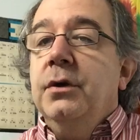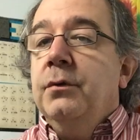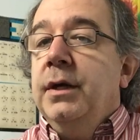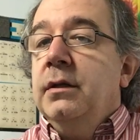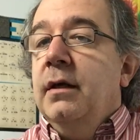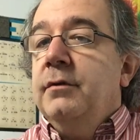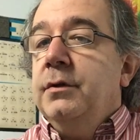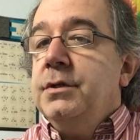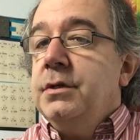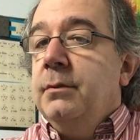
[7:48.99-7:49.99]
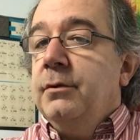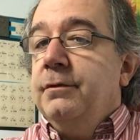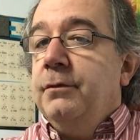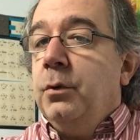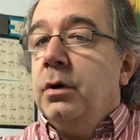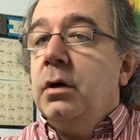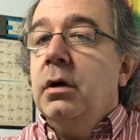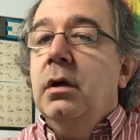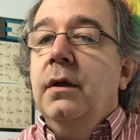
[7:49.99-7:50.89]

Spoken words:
The grade level is number 4.